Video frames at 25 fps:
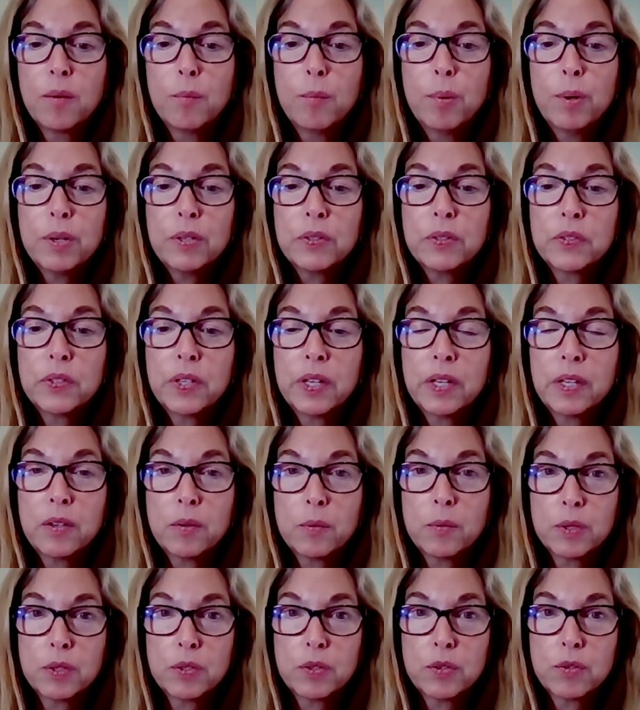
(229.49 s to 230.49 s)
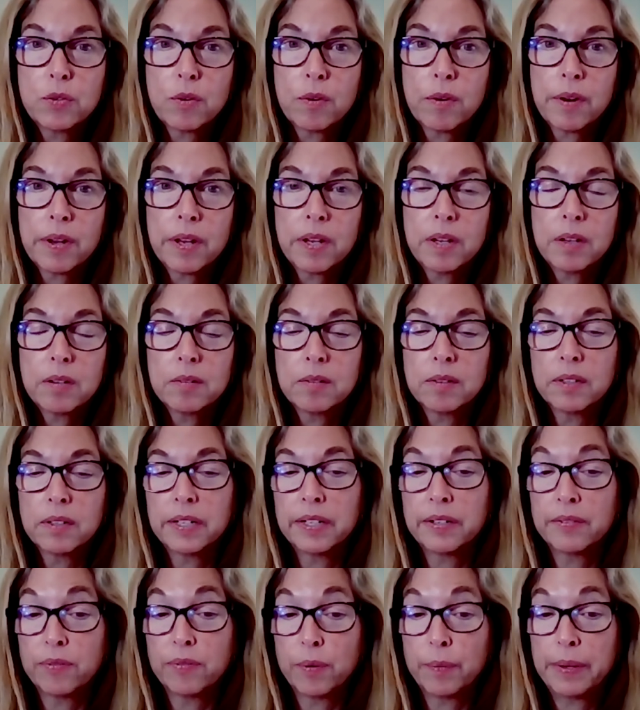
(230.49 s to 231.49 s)
Books tell you a story or
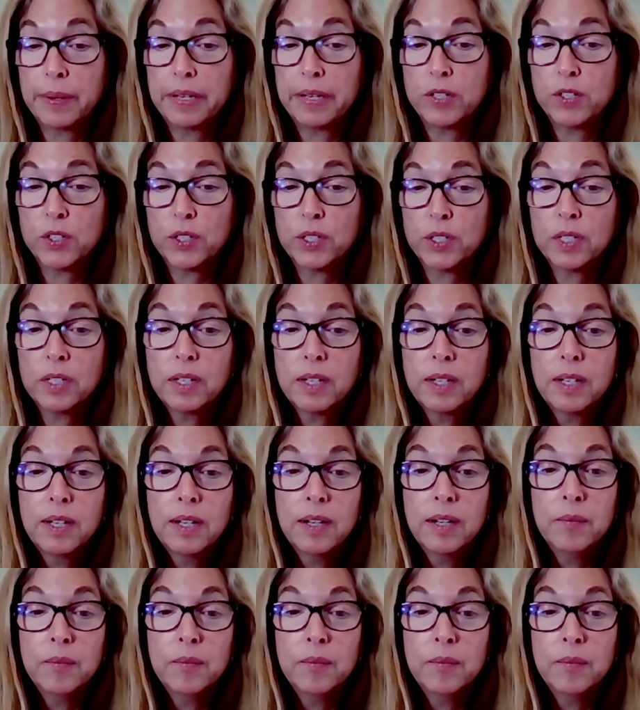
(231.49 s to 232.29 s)
information.